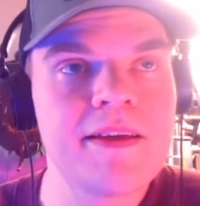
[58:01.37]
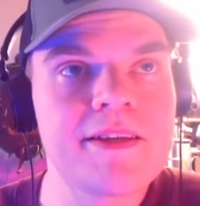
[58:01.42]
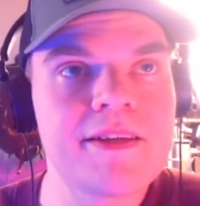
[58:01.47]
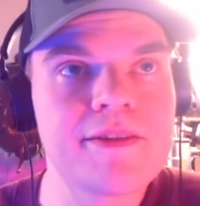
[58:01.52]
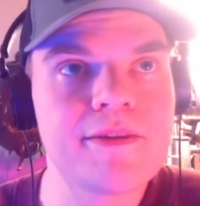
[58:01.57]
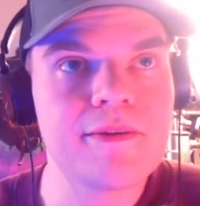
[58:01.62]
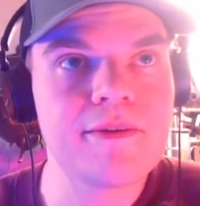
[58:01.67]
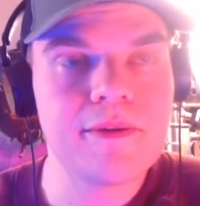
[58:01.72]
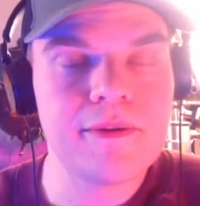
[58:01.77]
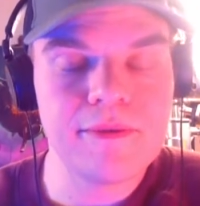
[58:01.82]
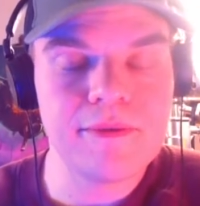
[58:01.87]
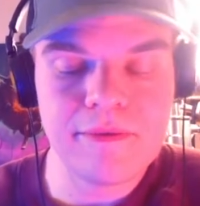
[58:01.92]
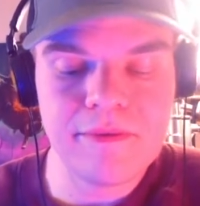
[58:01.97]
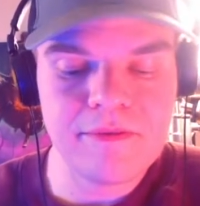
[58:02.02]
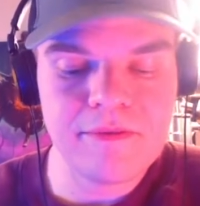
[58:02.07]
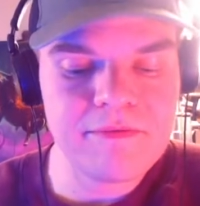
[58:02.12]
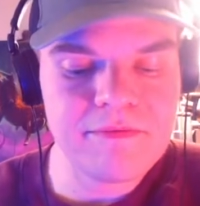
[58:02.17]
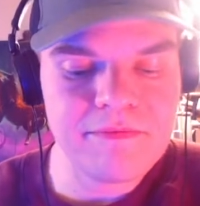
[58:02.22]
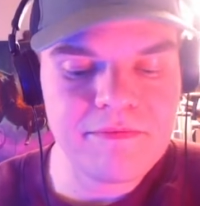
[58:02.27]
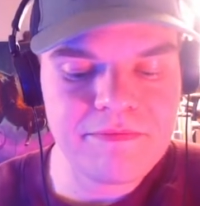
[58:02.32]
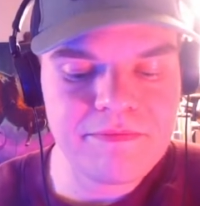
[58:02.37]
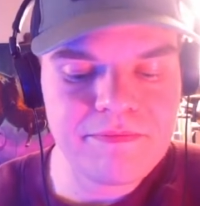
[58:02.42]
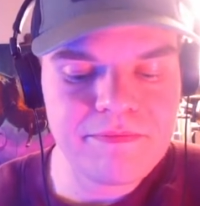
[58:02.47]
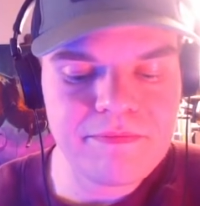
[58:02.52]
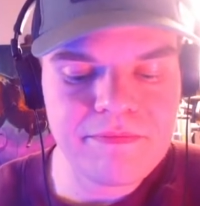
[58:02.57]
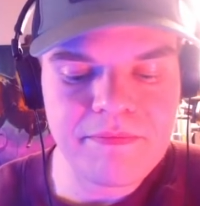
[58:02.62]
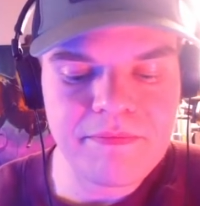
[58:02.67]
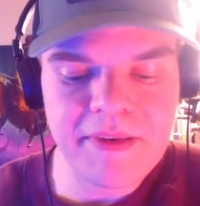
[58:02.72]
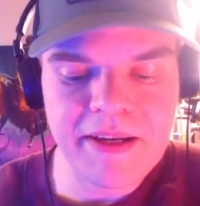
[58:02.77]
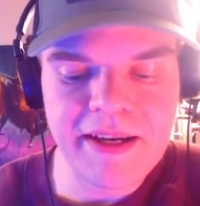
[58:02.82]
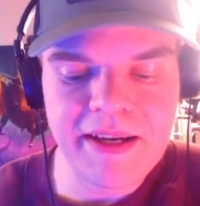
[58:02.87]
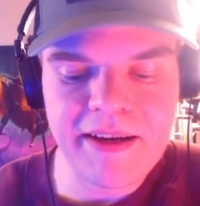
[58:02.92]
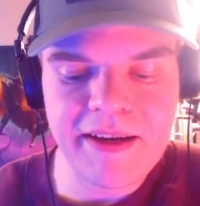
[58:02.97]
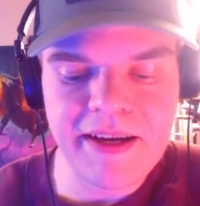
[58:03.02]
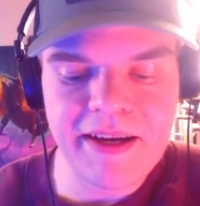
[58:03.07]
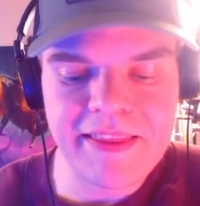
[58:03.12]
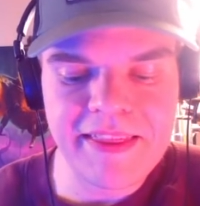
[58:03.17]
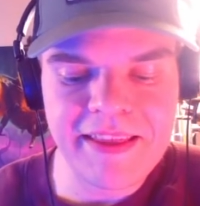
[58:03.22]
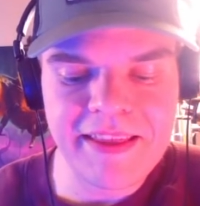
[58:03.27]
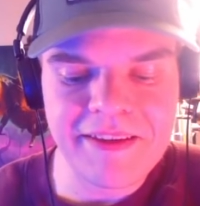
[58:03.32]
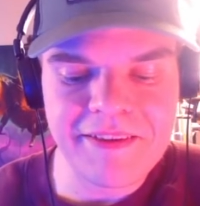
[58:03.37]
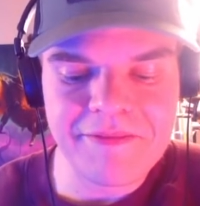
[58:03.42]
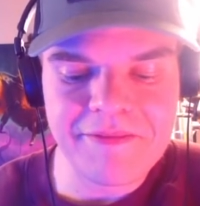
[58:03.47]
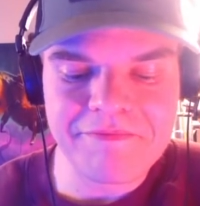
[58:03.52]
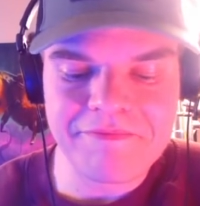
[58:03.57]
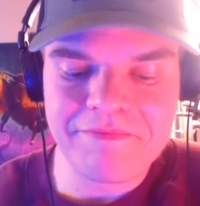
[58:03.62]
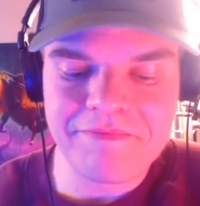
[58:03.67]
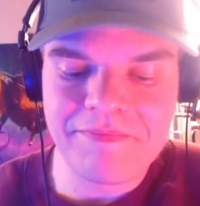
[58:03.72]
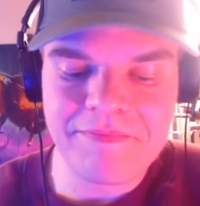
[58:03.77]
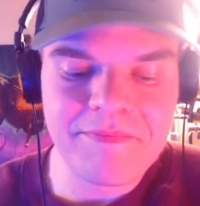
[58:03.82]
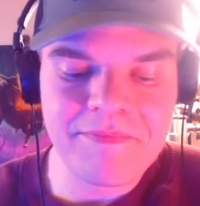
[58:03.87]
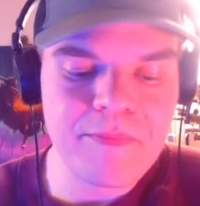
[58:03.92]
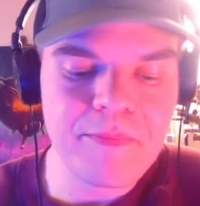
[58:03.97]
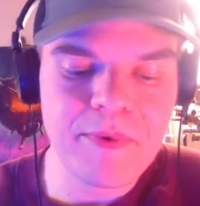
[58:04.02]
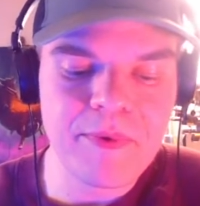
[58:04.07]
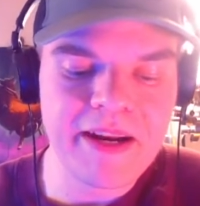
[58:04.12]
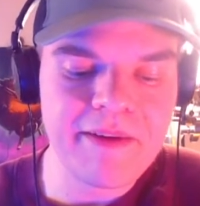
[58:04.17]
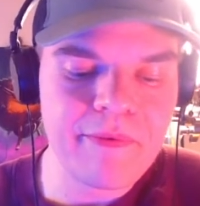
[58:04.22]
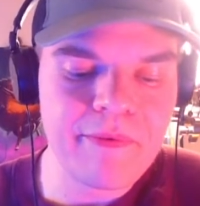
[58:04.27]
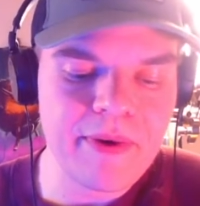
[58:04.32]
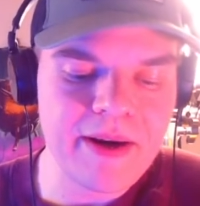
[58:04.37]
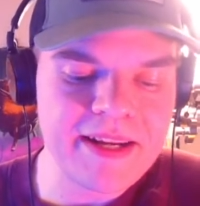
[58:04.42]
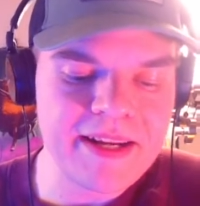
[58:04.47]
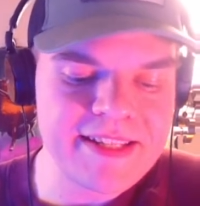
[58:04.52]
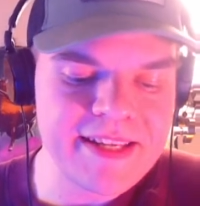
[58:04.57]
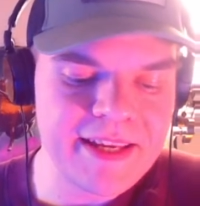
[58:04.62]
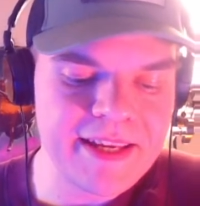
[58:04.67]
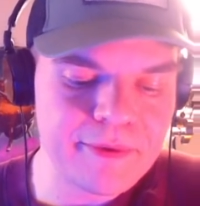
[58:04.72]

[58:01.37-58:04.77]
So I think whatever I say